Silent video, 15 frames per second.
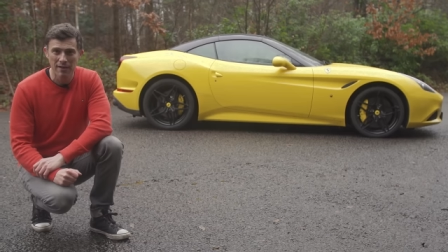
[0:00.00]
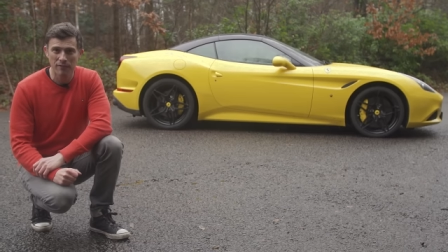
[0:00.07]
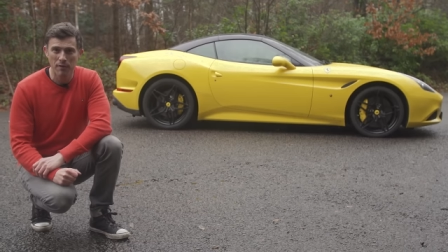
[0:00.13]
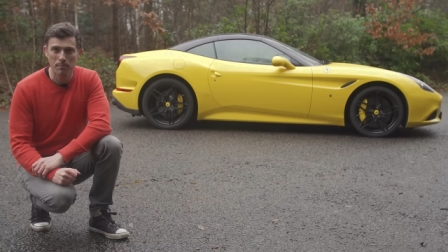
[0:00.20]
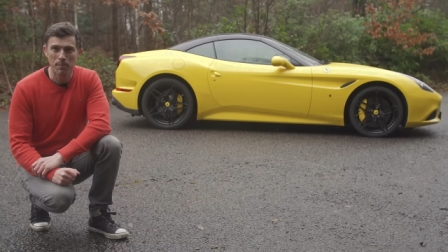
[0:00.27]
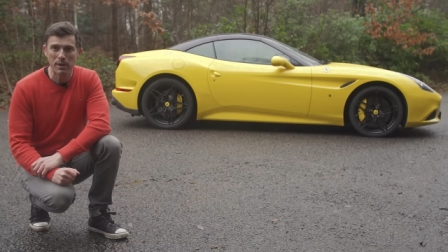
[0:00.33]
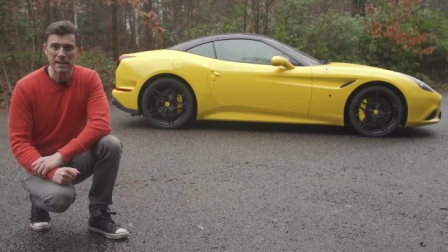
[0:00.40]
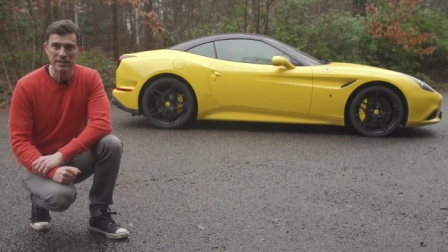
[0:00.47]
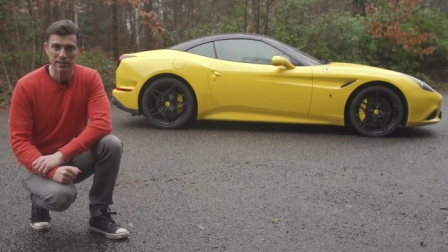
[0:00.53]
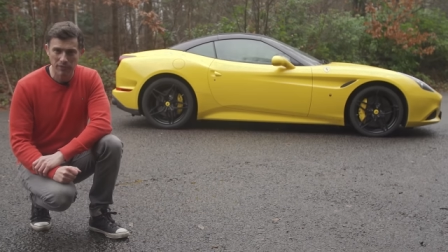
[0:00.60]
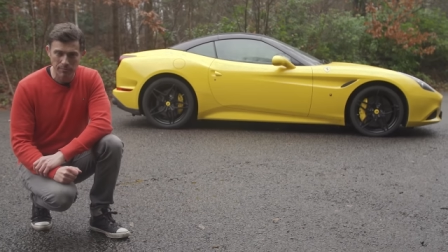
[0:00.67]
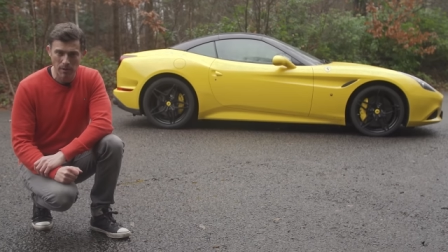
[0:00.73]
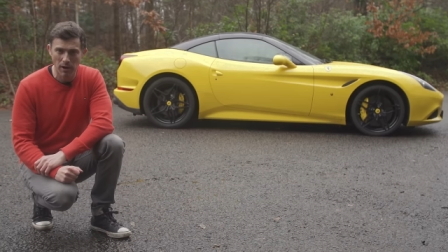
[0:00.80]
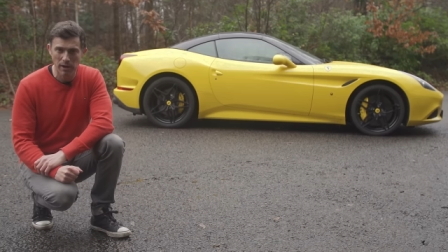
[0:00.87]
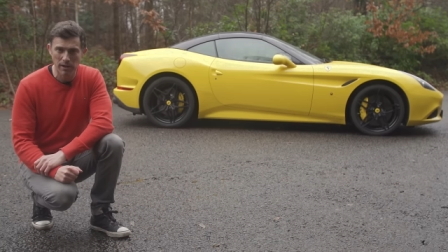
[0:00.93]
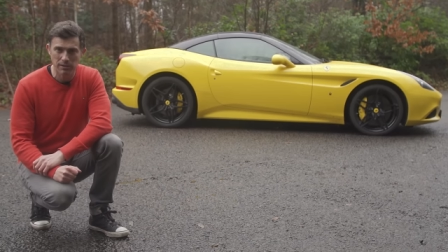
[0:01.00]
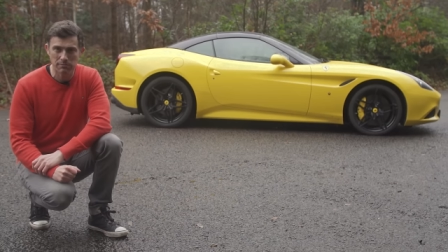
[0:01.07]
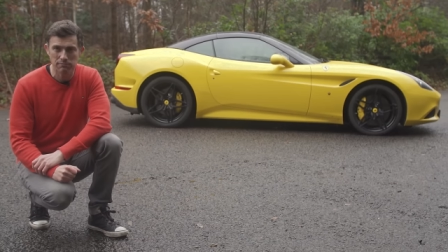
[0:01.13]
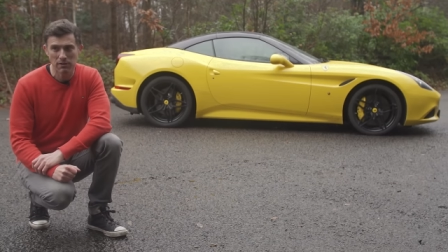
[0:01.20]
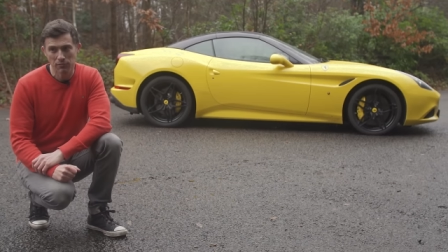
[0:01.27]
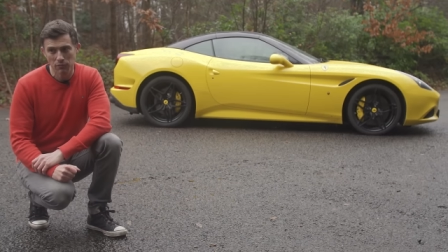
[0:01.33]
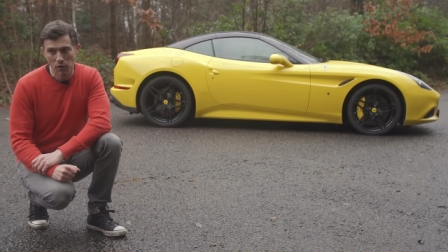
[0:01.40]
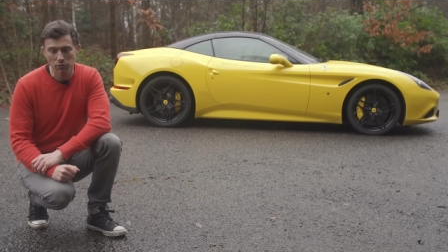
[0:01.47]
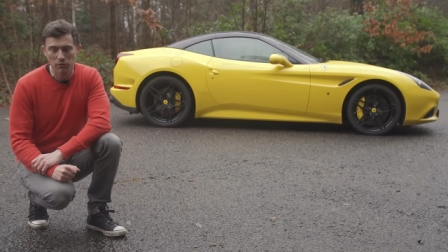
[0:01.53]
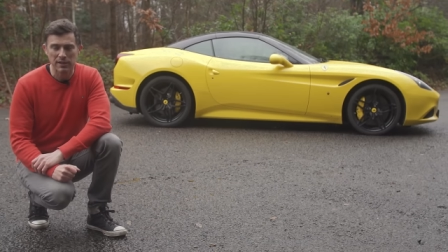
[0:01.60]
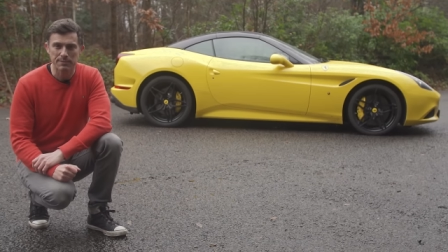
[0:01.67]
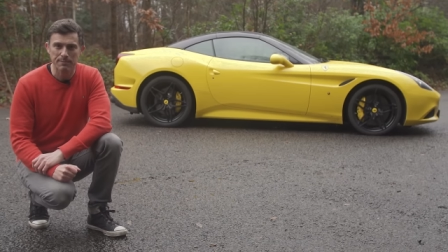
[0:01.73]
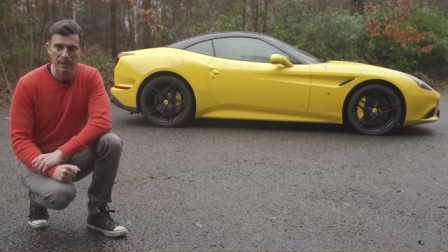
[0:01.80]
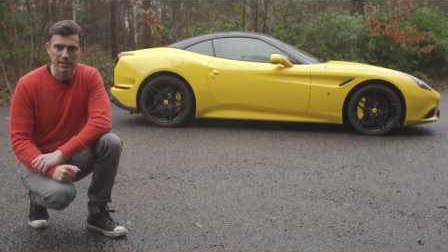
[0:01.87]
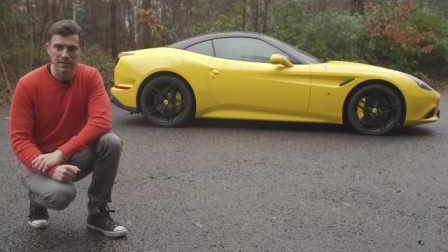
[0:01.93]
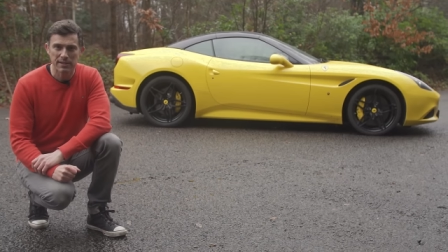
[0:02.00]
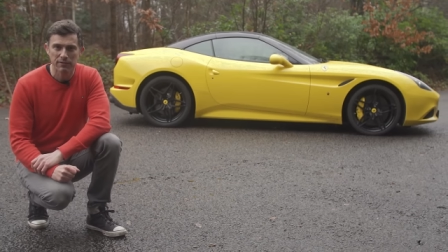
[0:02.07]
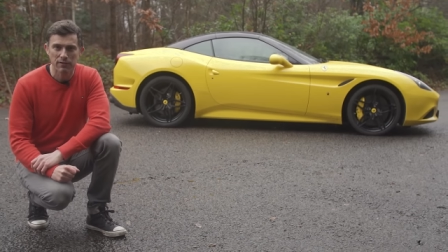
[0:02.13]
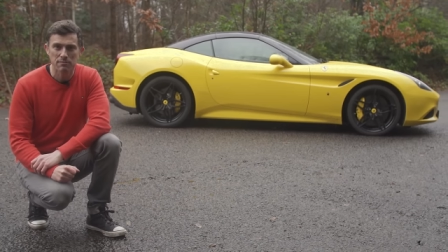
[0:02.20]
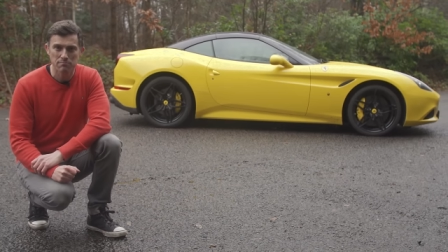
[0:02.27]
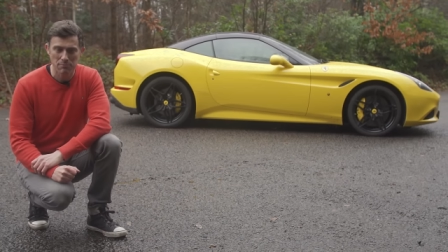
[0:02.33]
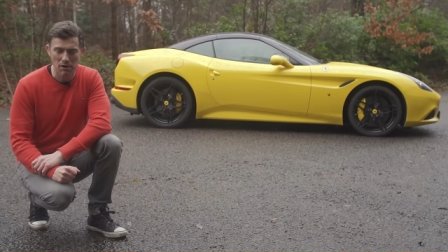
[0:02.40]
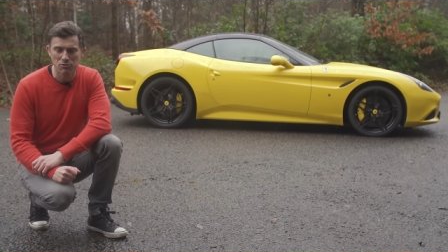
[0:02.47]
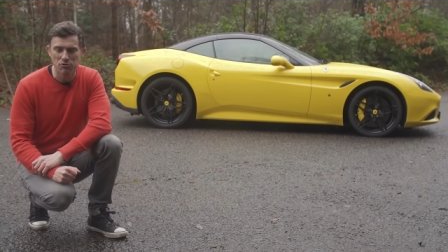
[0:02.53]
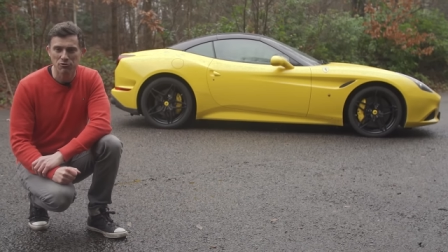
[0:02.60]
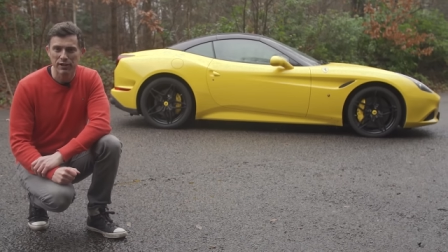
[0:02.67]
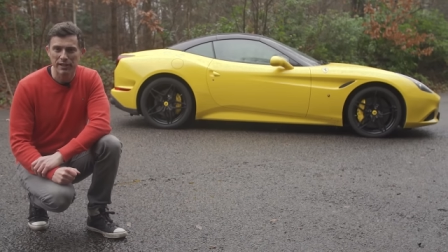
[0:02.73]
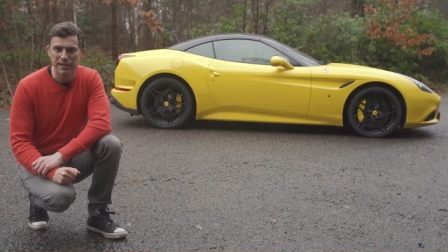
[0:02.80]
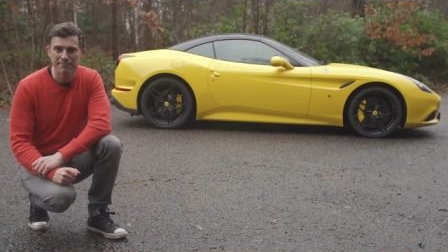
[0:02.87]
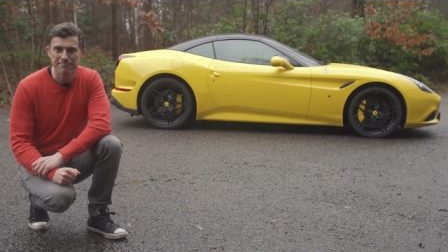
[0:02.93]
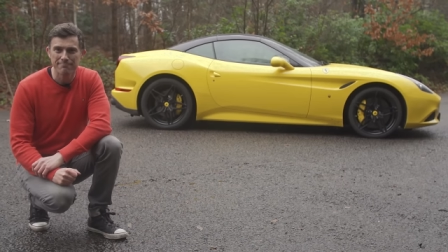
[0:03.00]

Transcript: for peace of mind, if rather expensive, motoring.